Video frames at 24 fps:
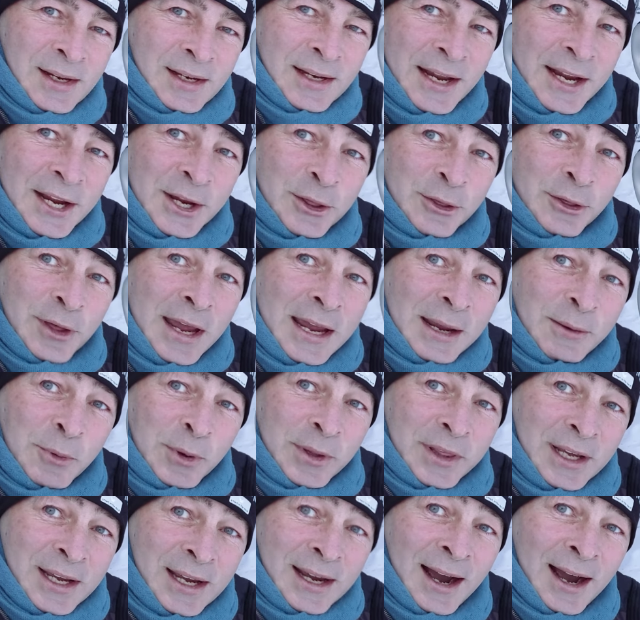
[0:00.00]
Now you'd think
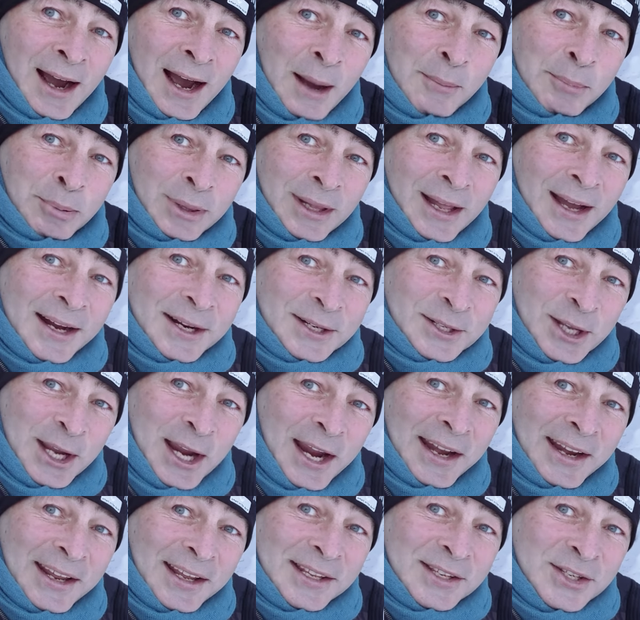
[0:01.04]
with a car plugged
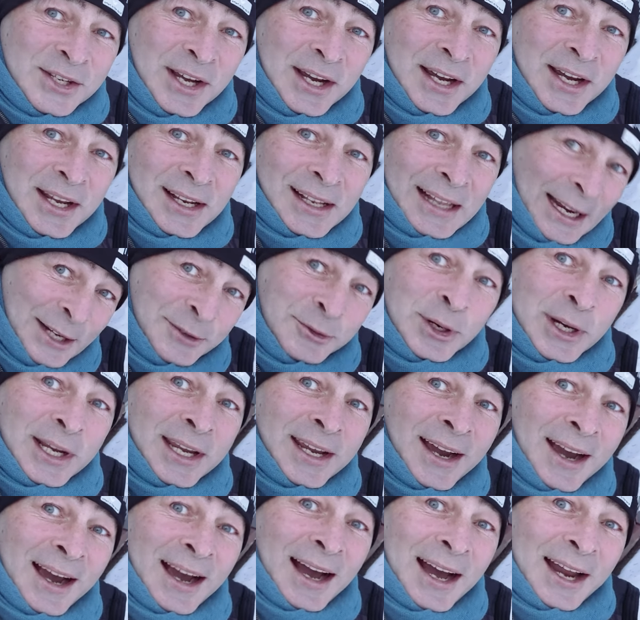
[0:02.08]
in, it's an electric
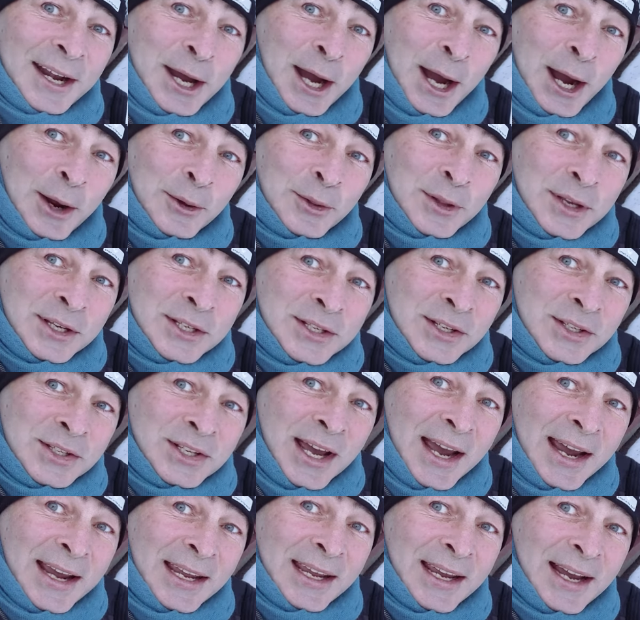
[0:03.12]
car. No, this is
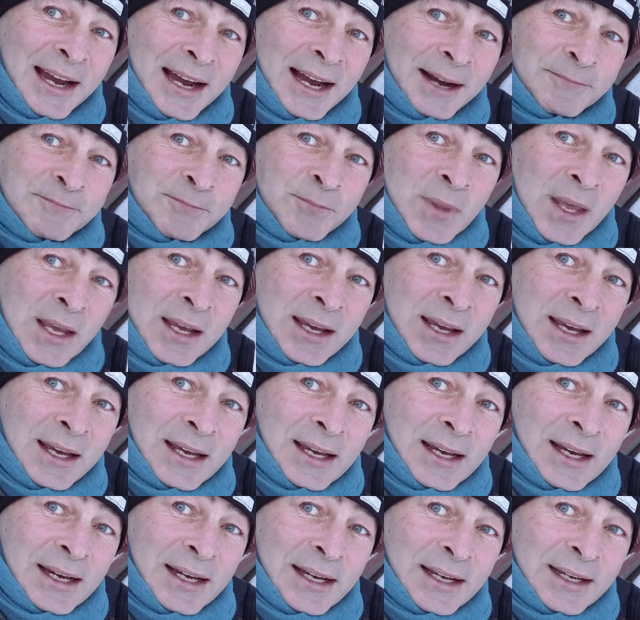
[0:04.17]
a uh,
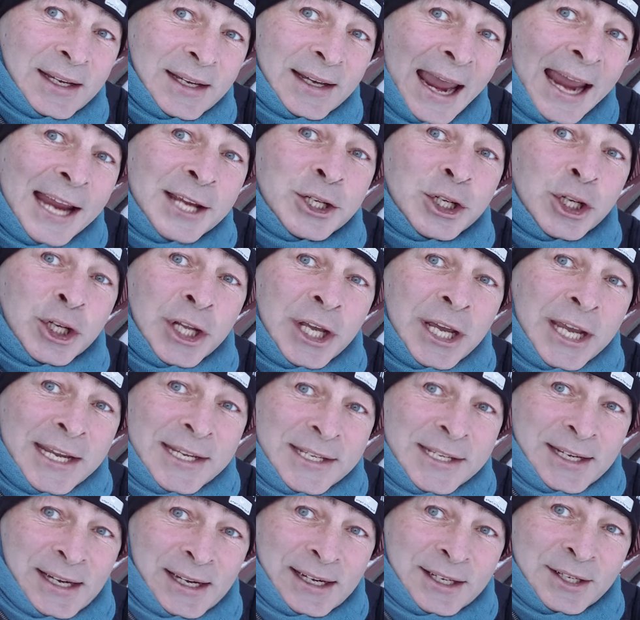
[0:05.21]
uh, engine
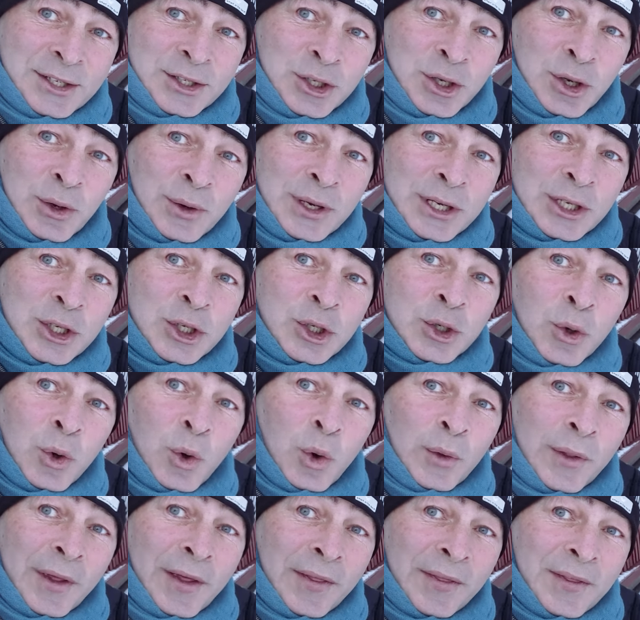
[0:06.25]
heater to
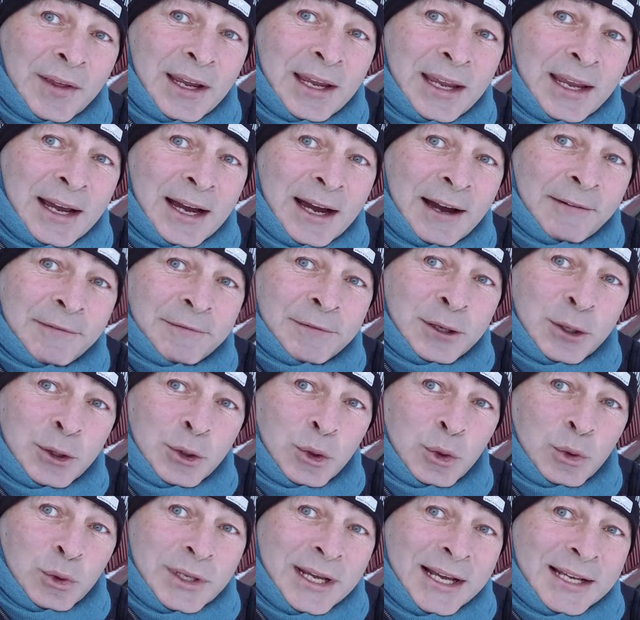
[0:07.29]
ensure that the uh,
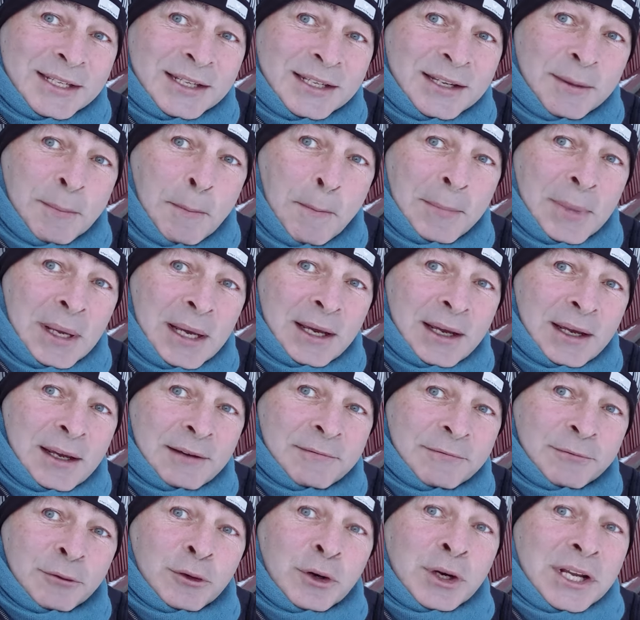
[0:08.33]
fuel doesn't uh,
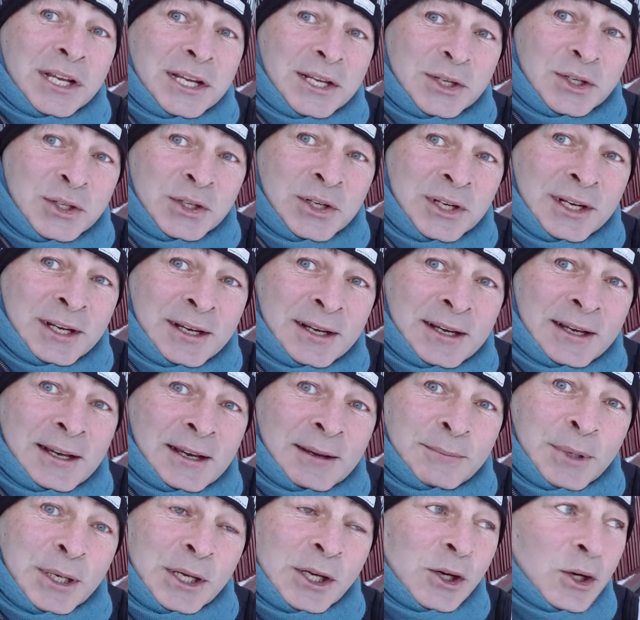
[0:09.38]
freeze
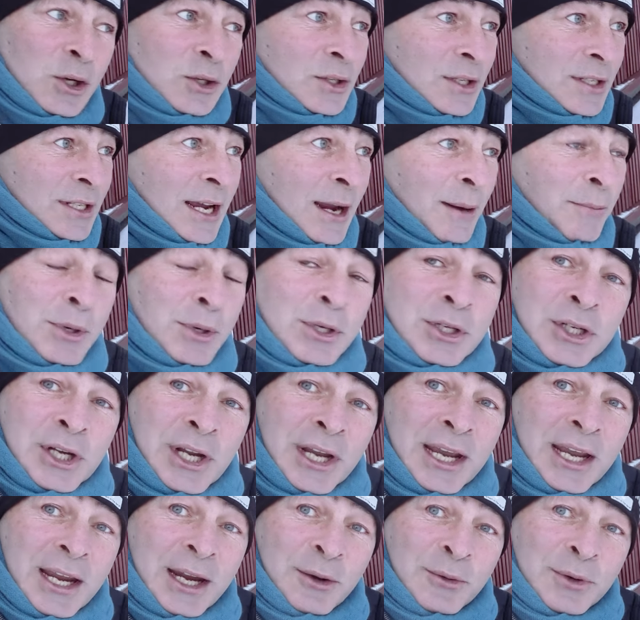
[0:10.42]
because the temperature
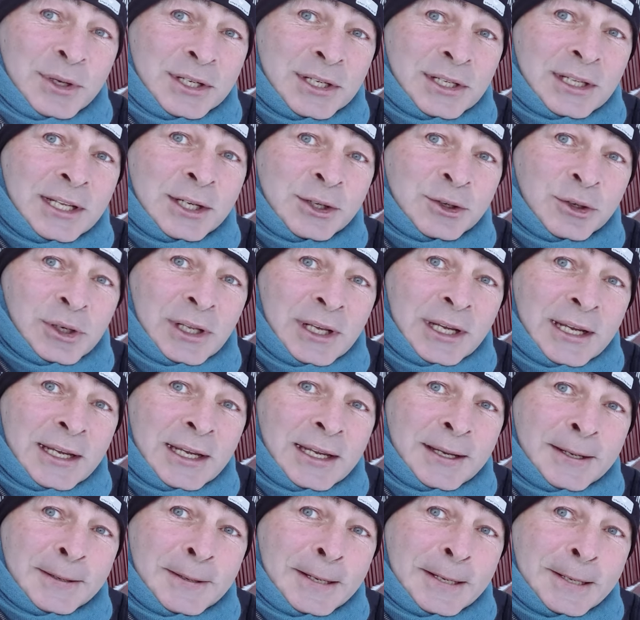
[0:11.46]
here is
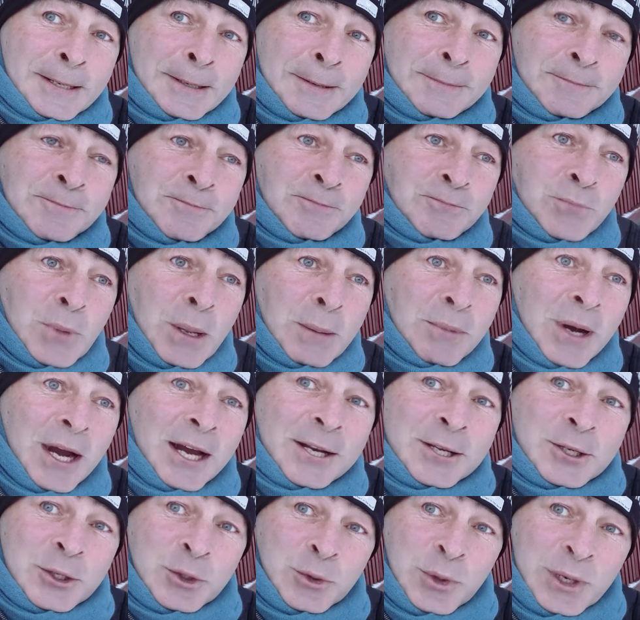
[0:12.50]
literally uh,
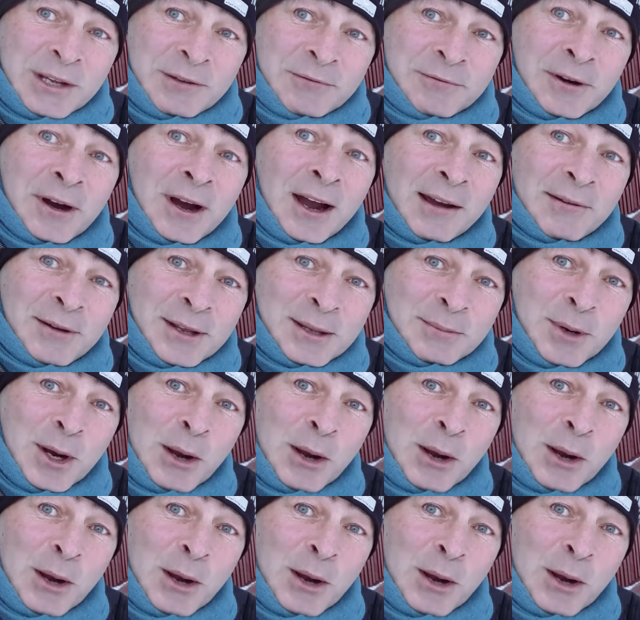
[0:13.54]
minus 25 at the